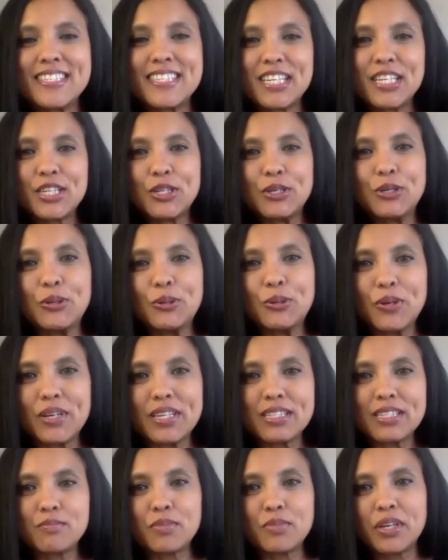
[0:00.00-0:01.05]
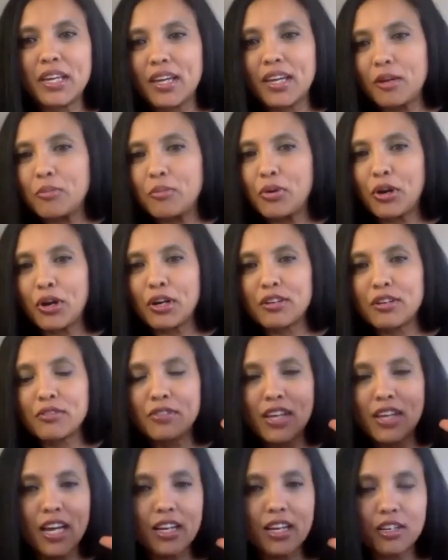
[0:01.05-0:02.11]
you as being part of
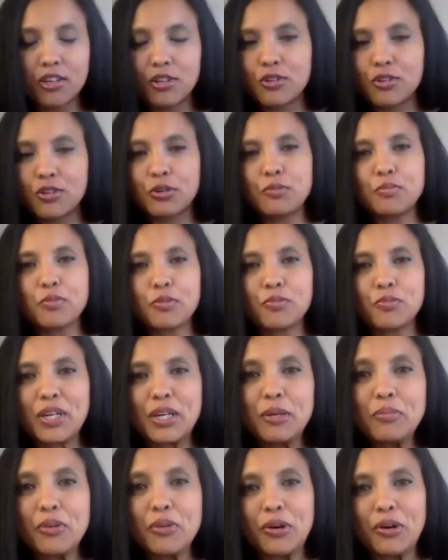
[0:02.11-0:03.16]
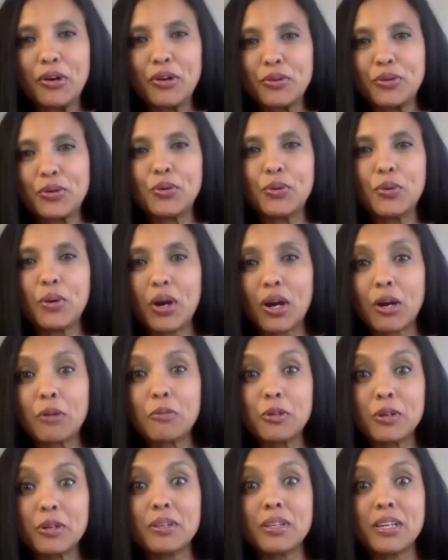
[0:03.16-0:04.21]
that group of people who are
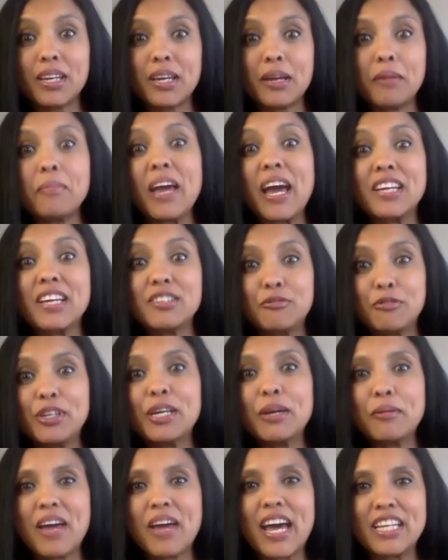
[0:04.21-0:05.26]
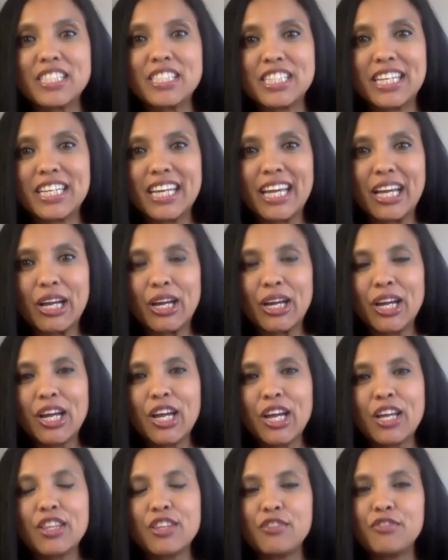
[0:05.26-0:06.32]
really reimagining
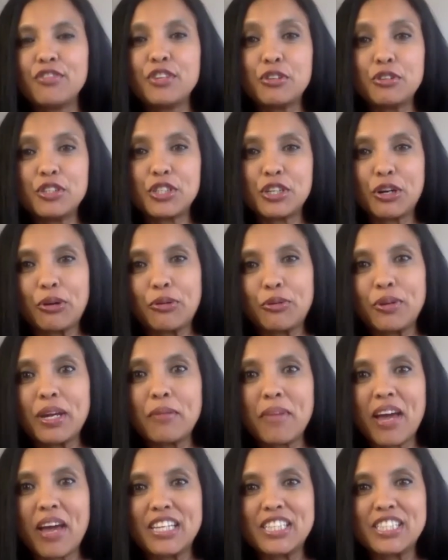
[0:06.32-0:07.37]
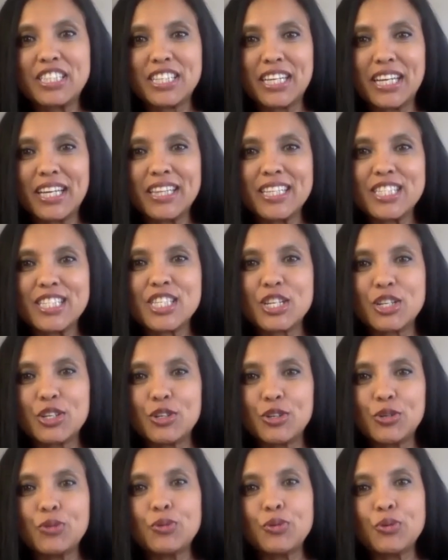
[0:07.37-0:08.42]
the future, reimagining this
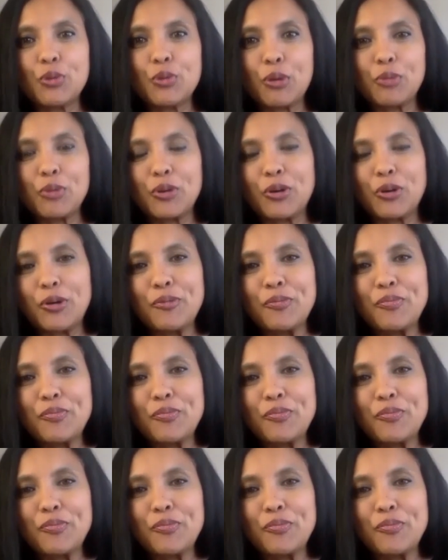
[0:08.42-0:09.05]
new normal.